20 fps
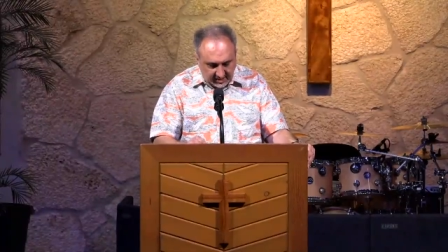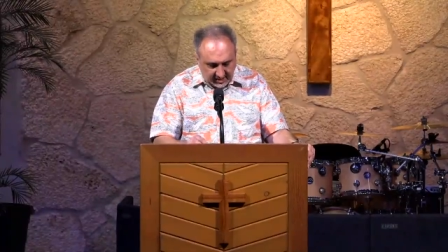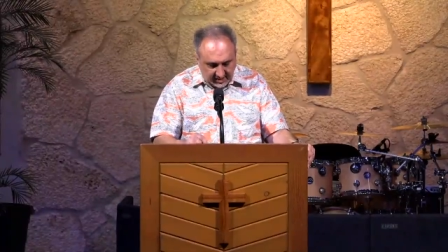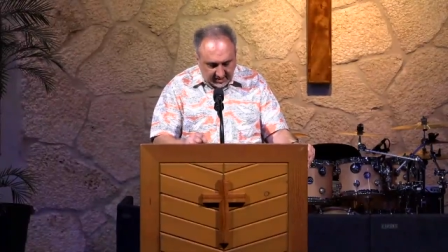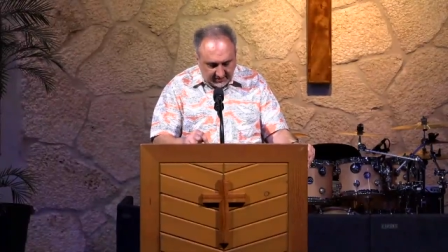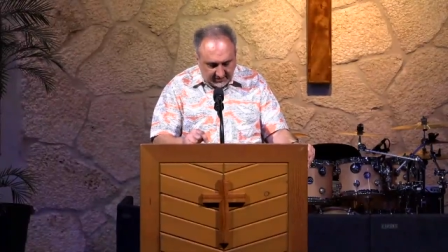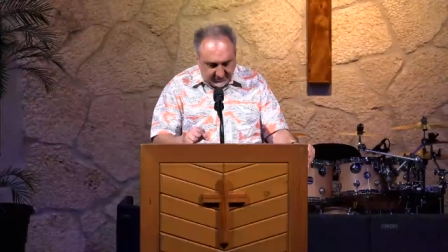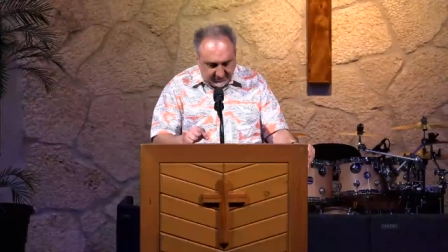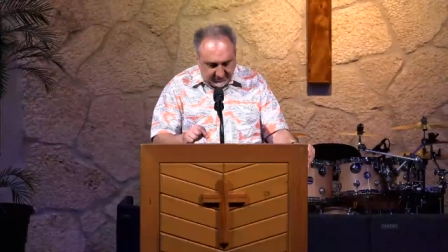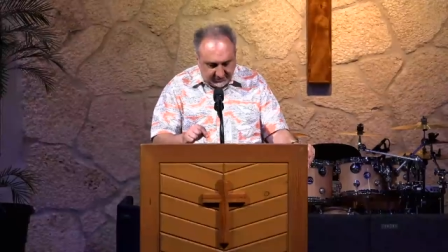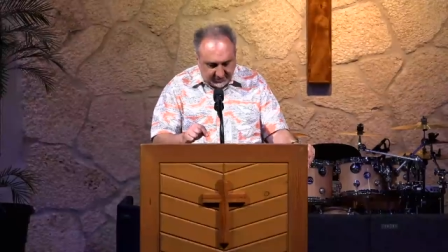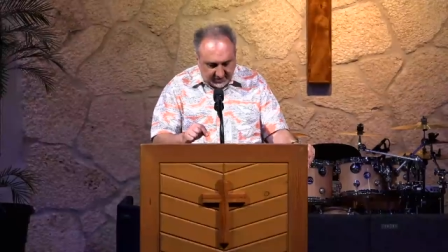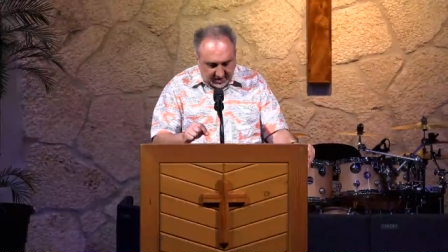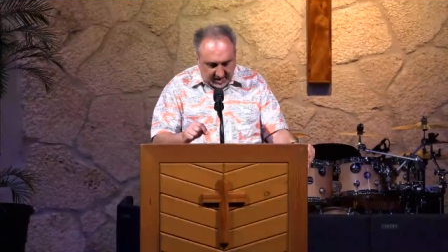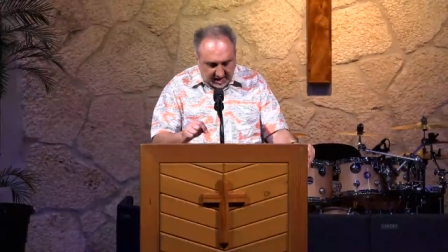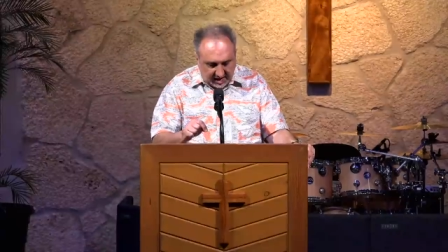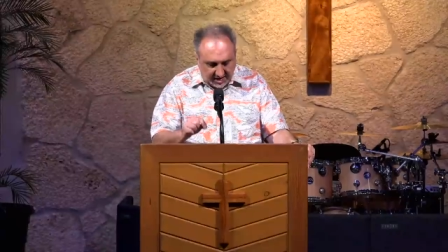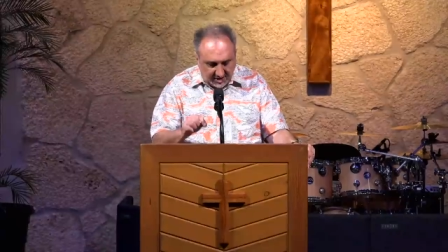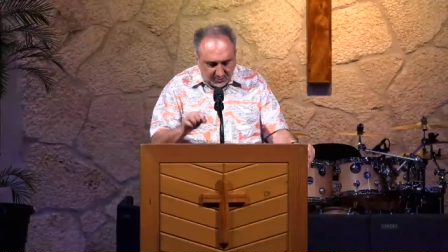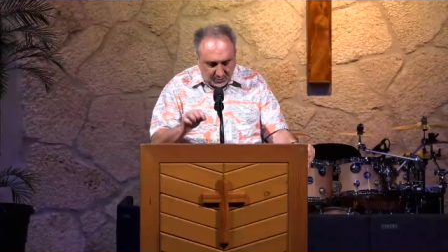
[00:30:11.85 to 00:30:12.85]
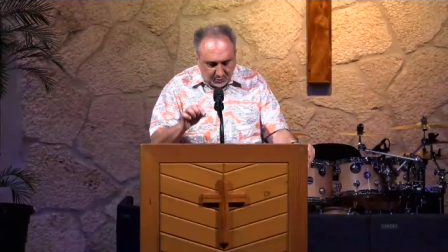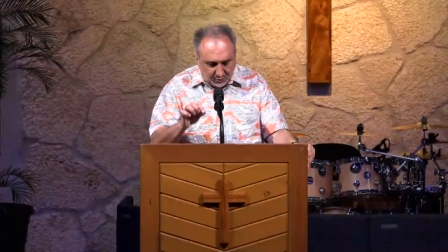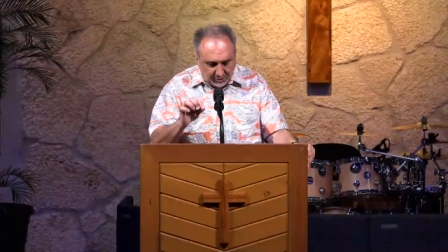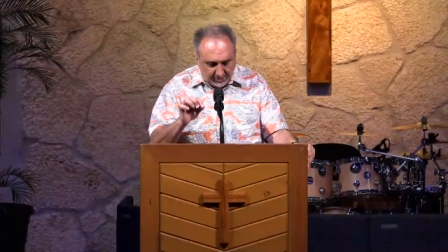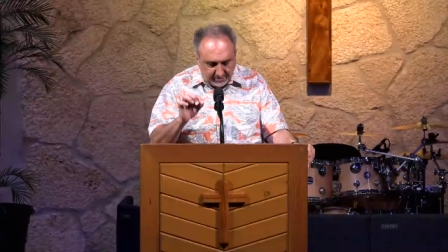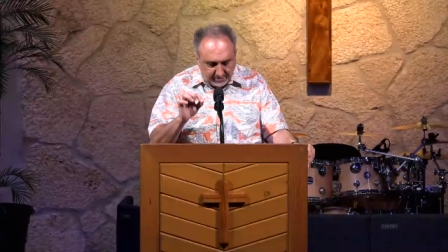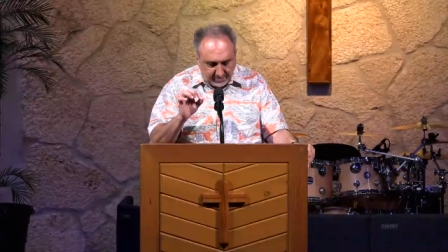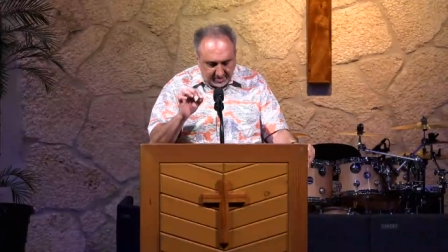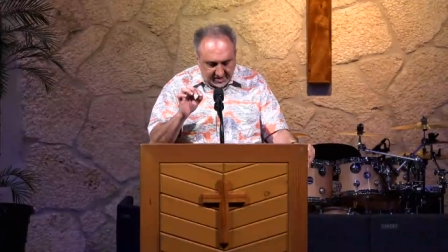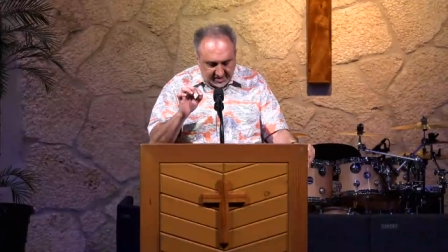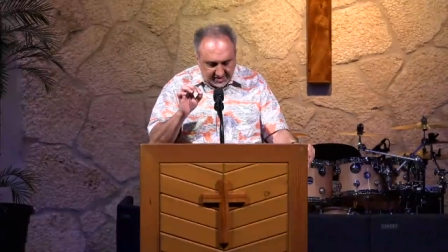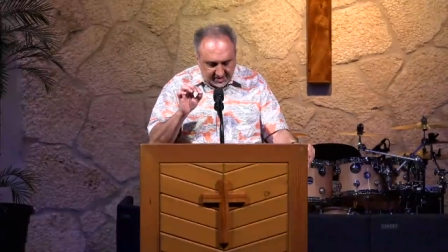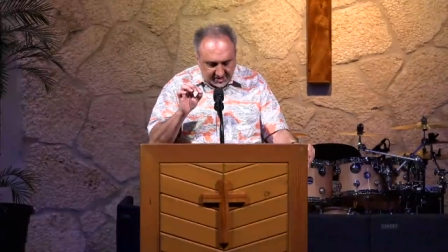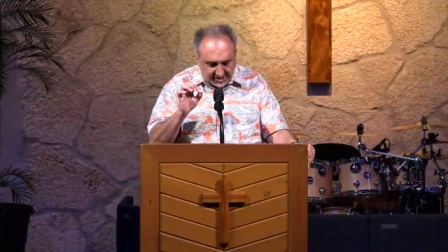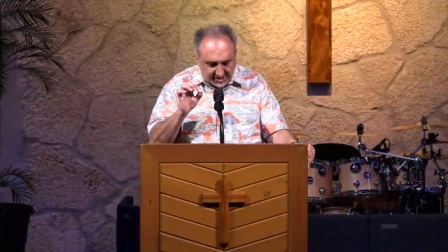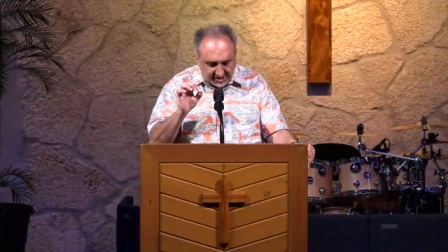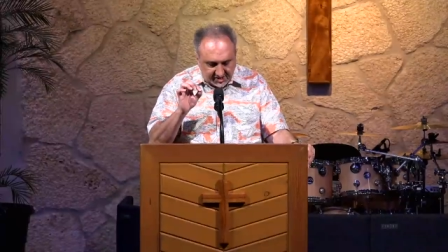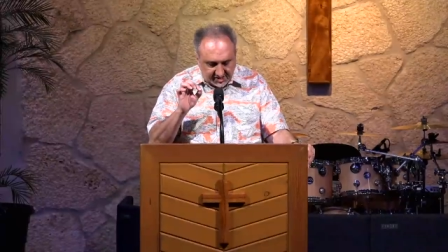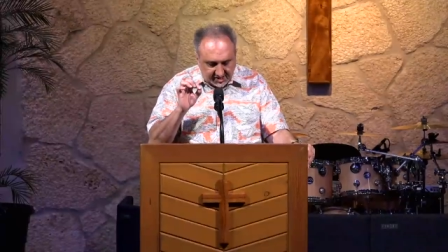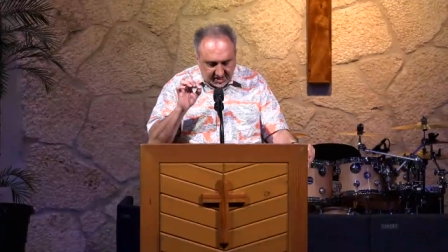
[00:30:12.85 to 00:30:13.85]
if I would but
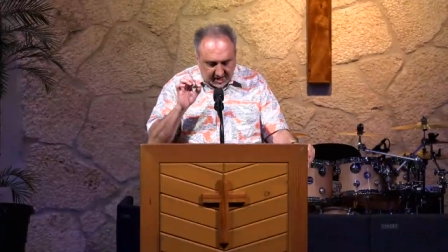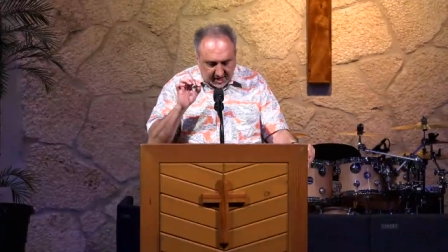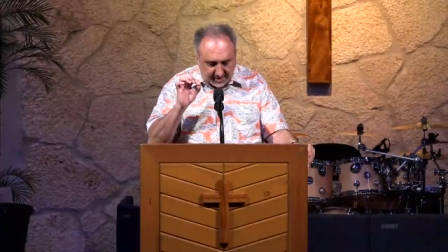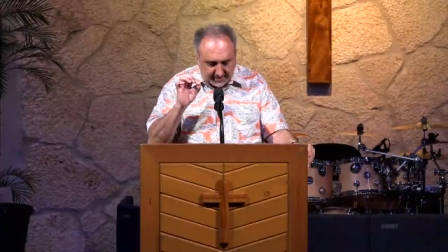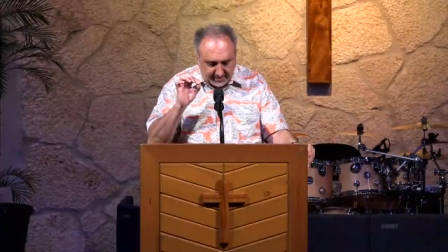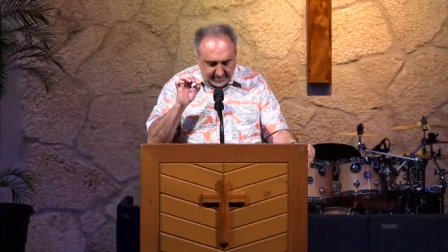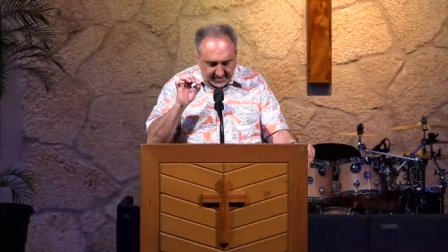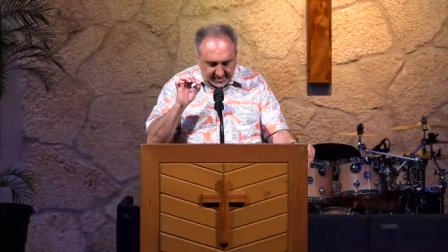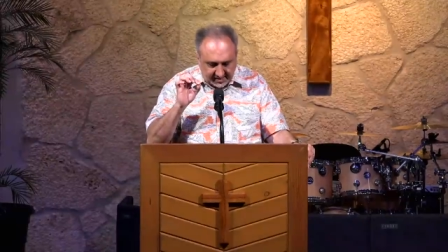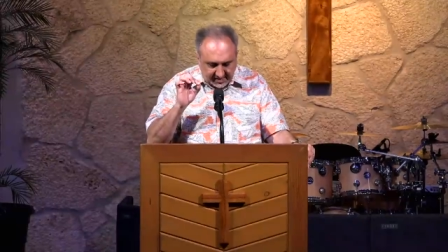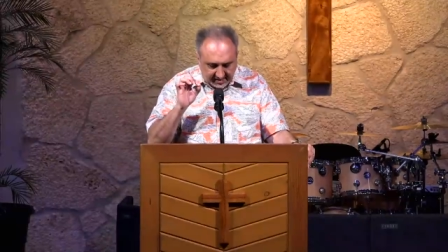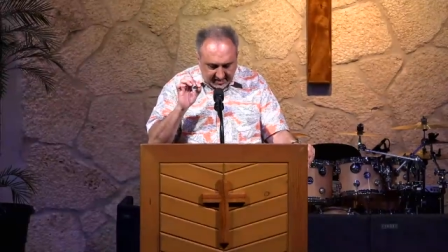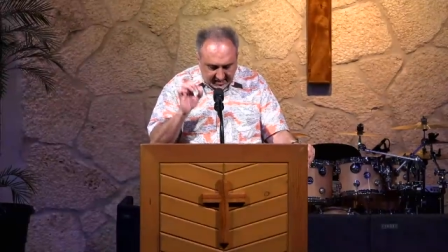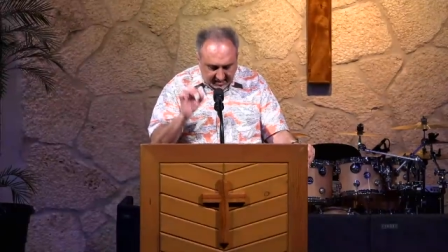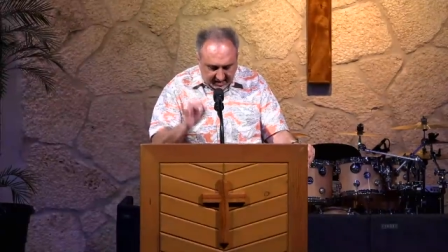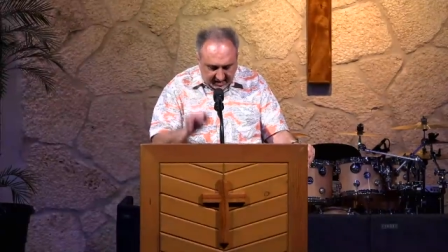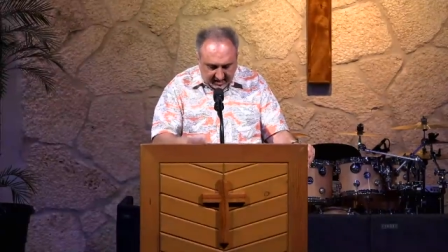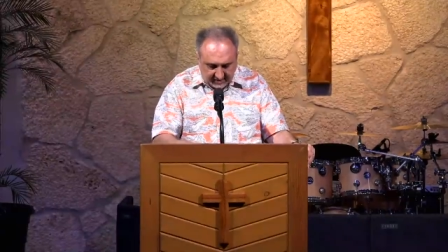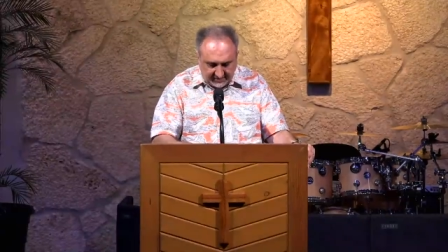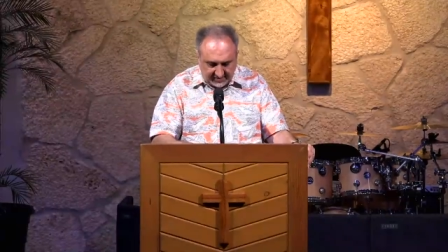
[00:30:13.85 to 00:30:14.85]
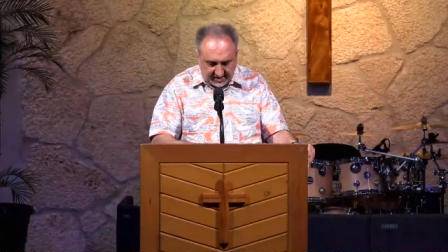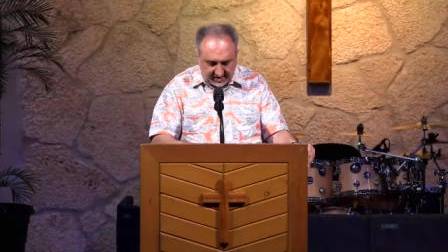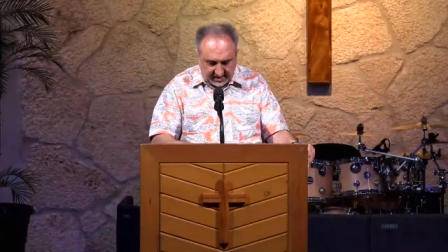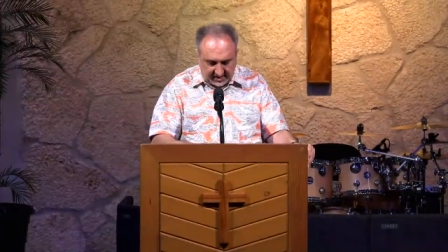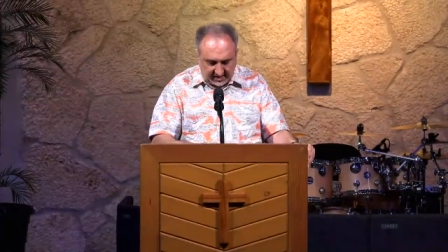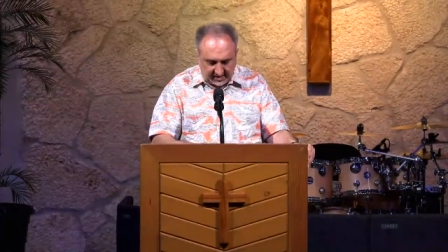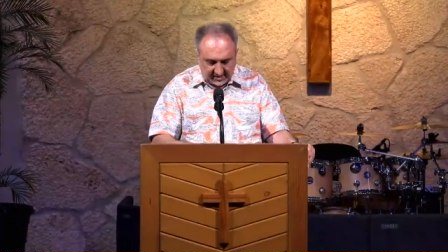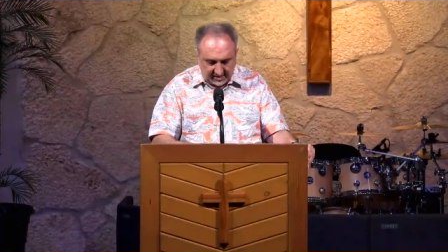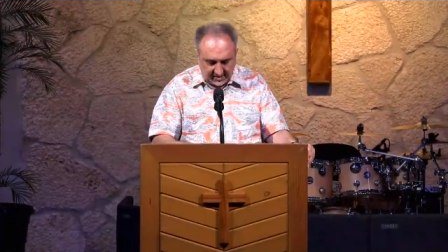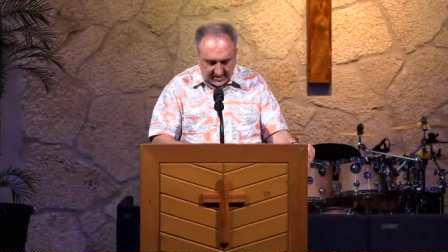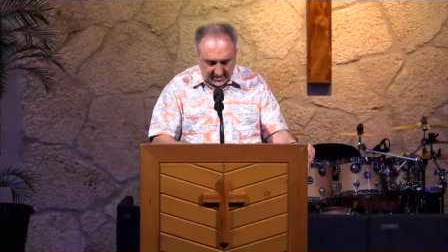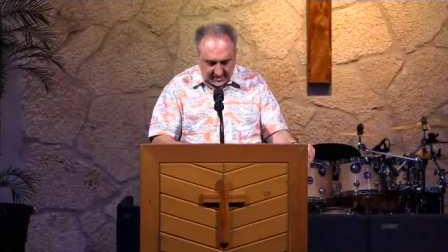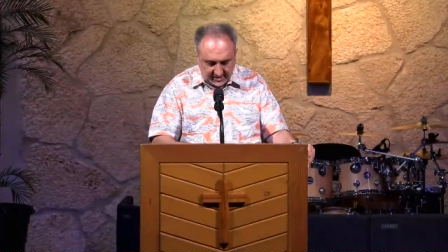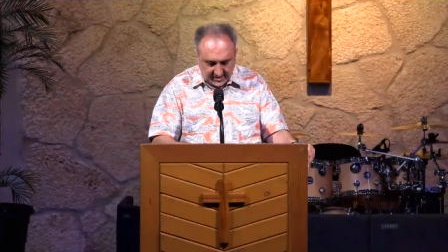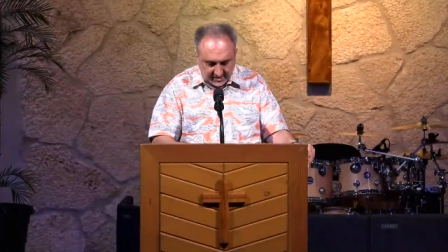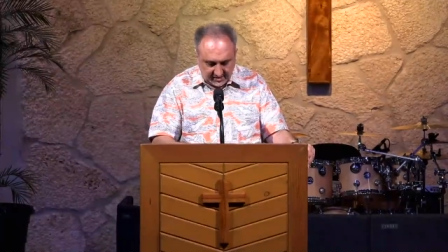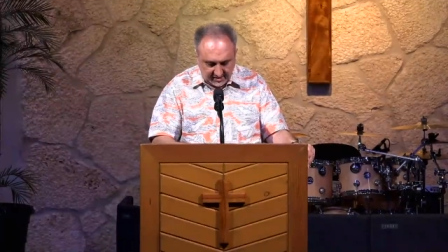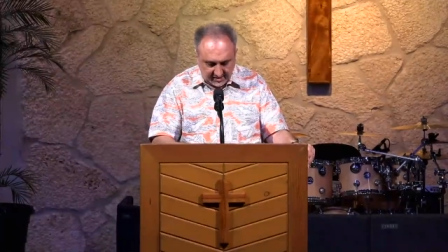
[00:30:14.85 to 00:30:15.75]
stop coveting